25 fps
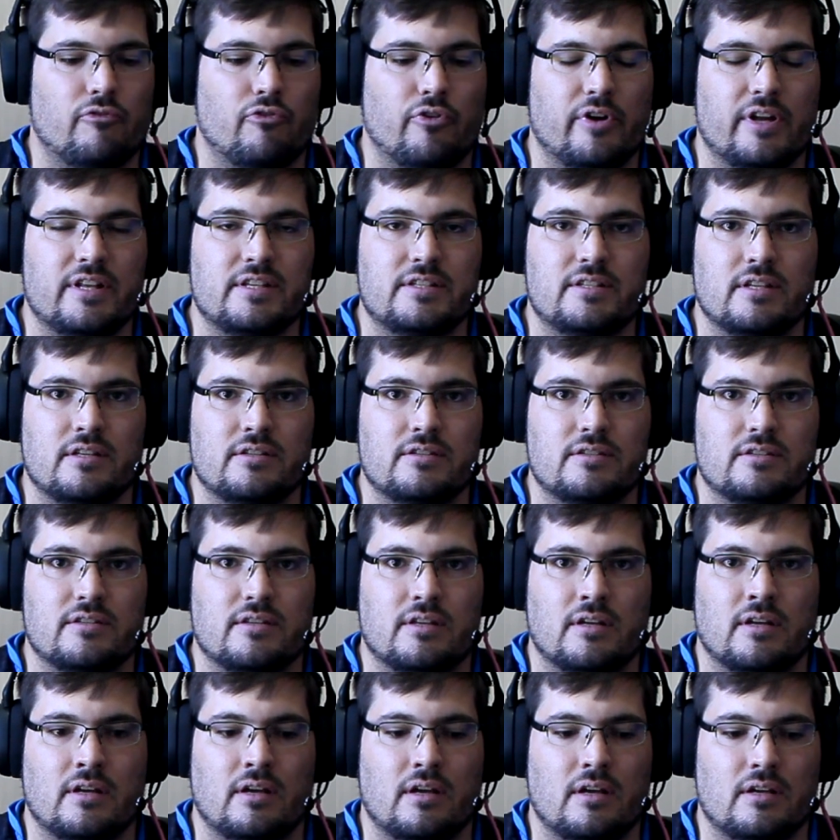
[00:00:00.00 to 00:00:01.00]
For instance,
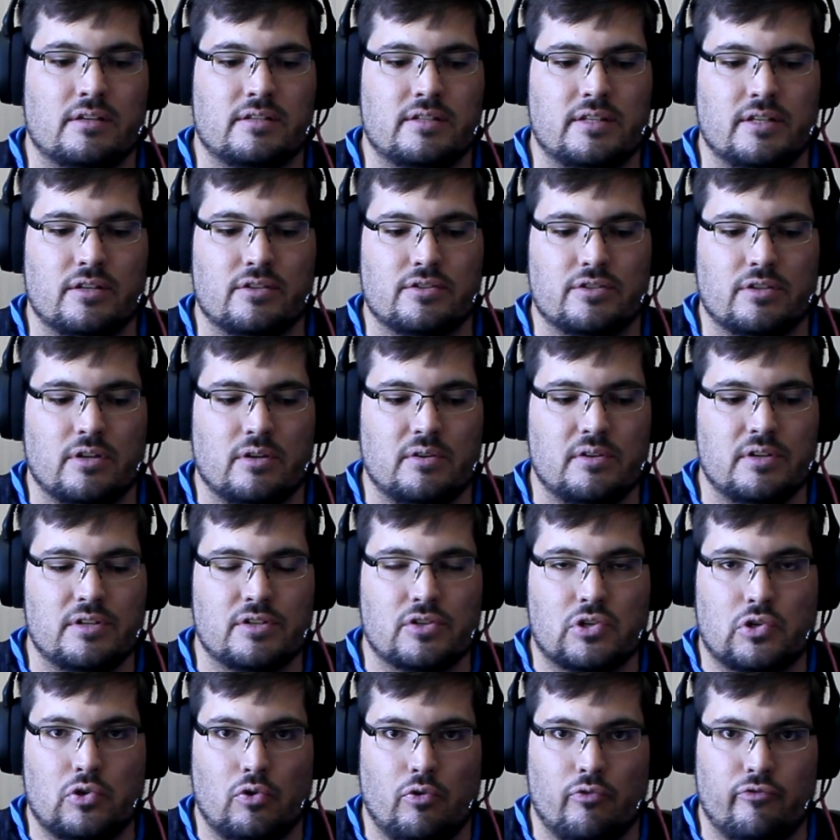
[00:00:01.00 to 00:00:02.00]
the
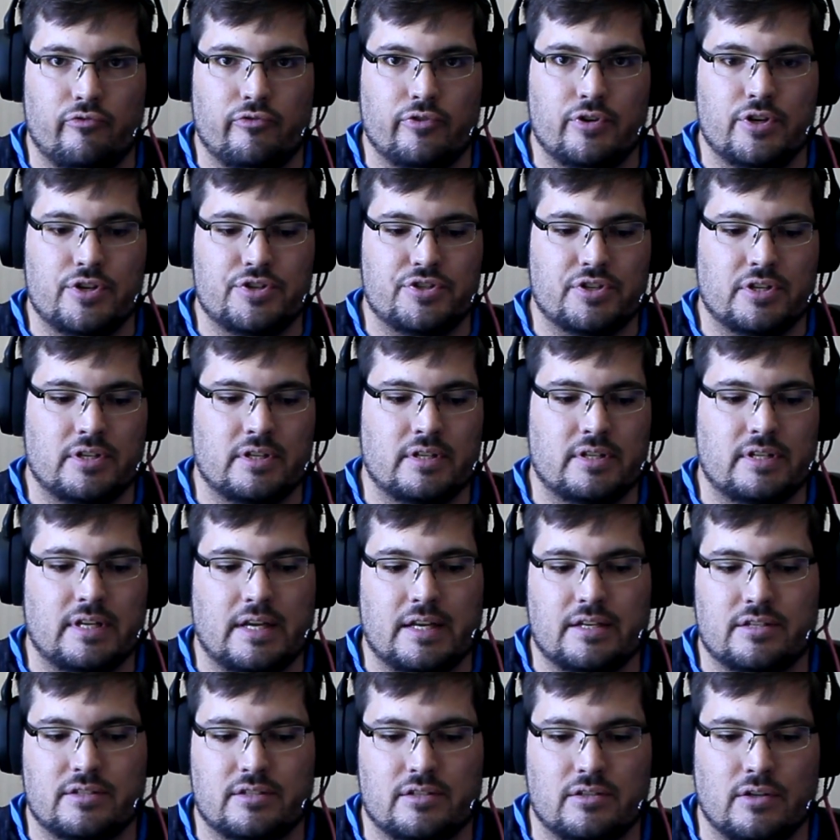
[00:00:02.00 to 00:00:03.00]
SteelSeries cloth version
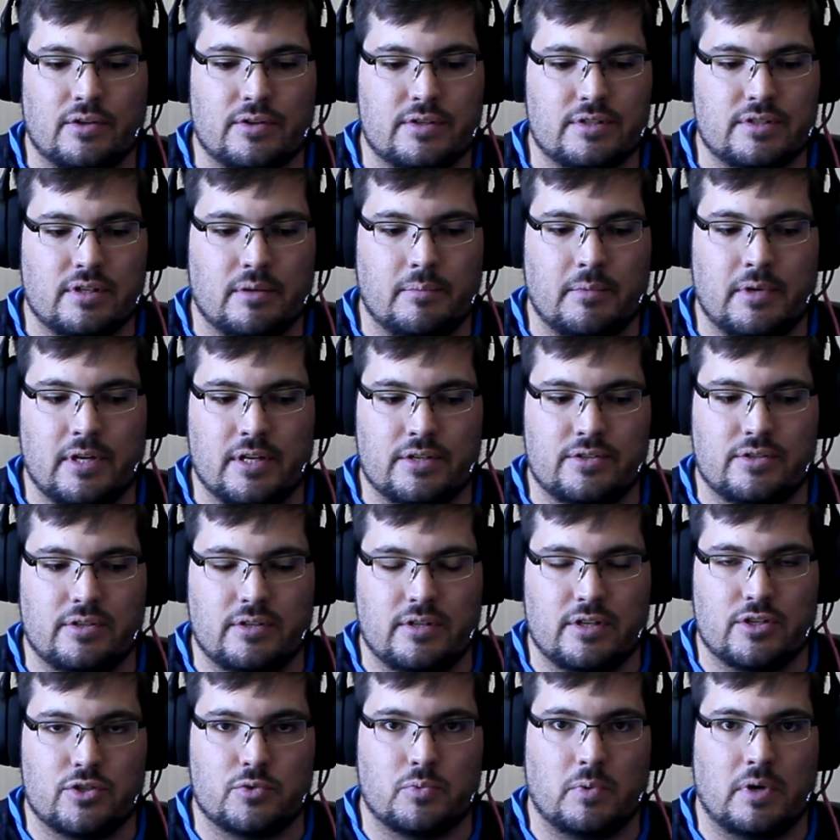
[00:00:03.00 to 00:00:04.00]
that looks similar to
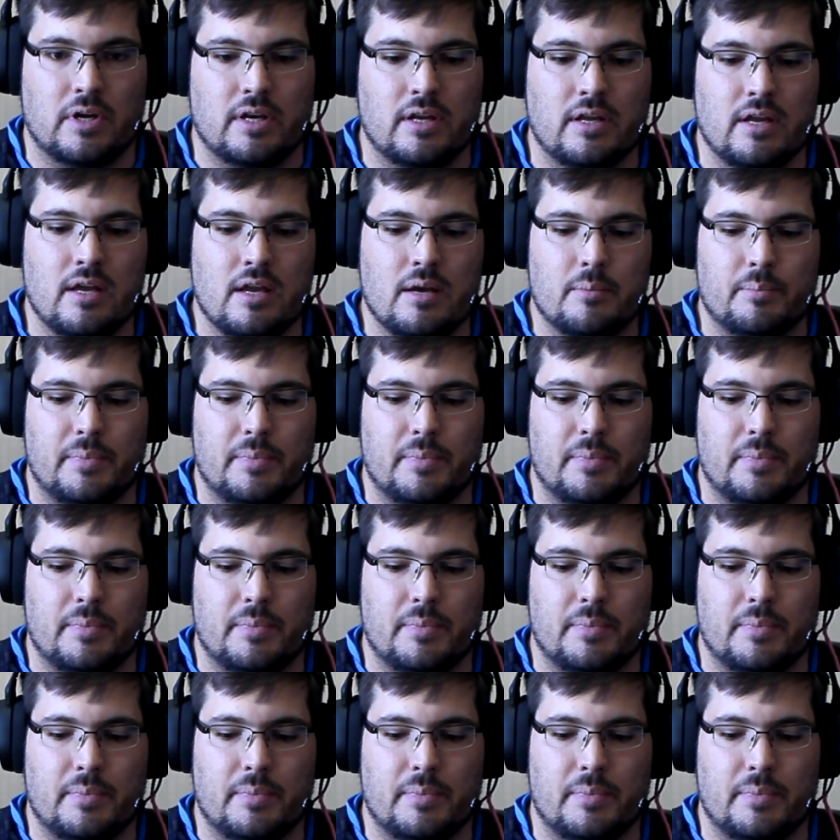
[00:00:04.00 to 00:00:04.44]
this one,